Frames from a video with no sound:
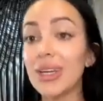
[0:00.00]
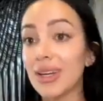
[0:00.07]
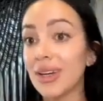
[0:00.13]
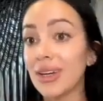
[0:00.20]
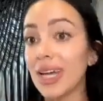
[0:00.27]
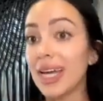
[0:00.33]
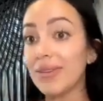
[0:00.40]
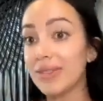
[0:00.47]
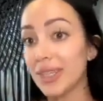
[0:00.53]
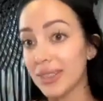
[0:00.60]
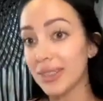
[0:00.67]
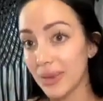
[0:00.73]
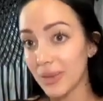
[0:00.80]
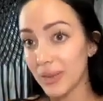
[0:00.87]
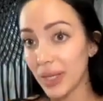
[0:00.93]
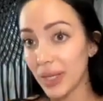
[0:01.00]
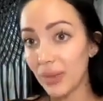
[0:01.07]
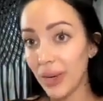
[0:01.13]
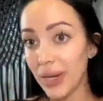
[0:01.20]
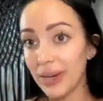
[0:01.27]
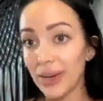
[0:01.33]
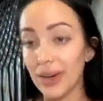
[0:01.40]
Could I have done something
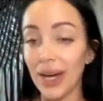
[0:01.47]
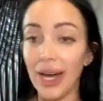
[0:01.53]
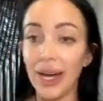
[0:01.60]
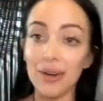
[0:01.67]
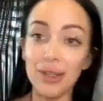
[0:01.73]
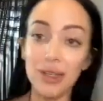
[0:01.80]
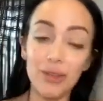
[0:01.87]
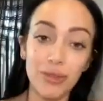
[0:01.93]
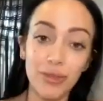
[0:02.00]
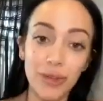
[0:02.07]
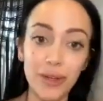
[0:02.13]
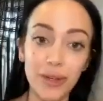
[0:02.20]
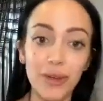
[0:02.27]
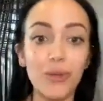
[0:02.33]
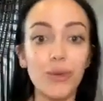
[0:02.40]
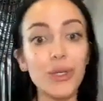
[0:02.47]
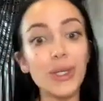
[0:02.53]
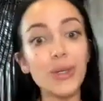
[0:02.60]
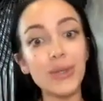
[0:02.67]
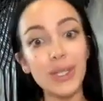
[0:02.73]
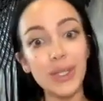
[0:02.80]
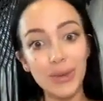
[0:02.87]
better? How do you feel? What do
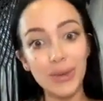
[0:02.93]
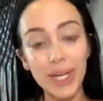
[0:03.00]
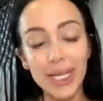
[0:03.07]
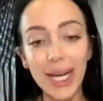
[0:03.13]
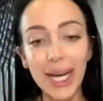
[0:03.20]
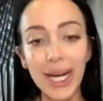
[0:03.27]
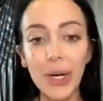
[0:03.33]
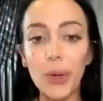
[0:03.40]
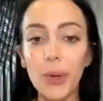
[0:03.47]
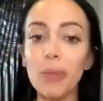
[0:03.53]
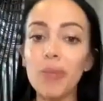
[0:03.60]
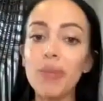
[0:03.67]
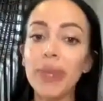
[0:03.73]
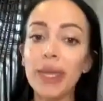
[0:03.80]
you need right now?